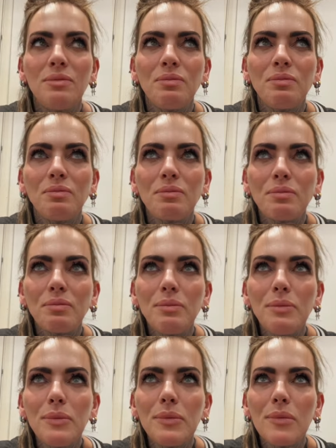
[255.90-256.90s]

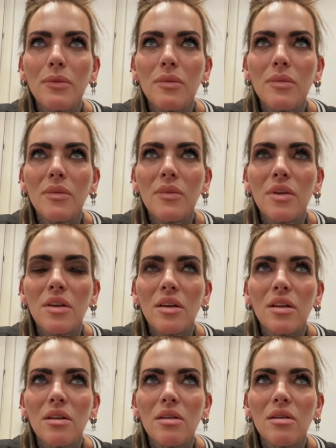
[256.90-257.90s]

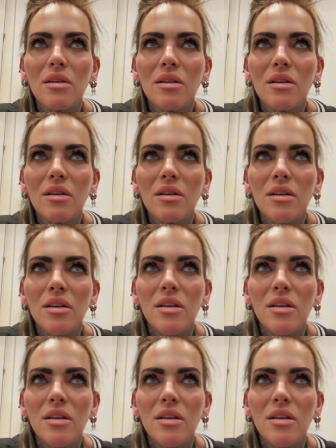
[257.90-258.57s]
Nobody speaks.